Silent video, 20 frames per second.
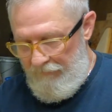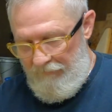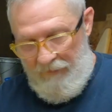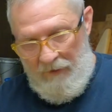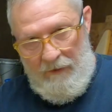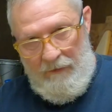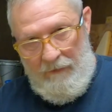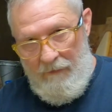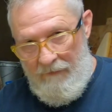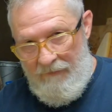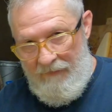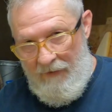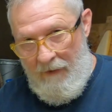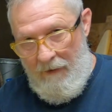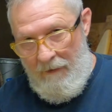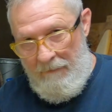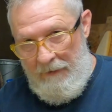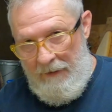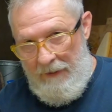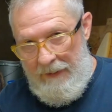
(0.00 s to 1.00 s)
Frugal
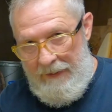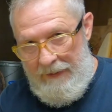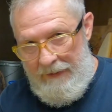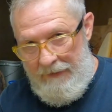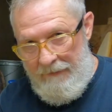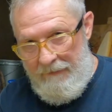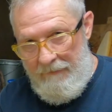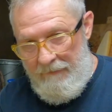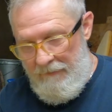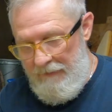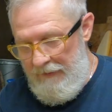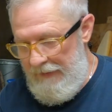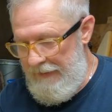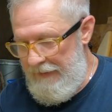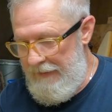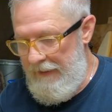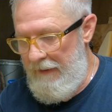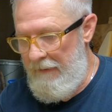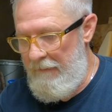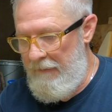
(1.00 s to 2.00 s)
Farmer did when he
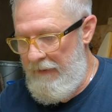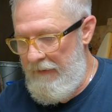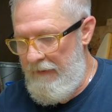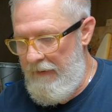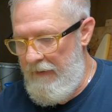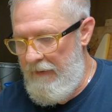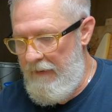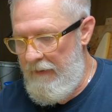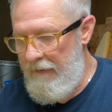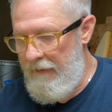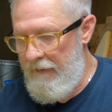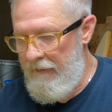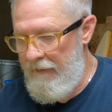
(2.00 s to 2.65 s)
sent me the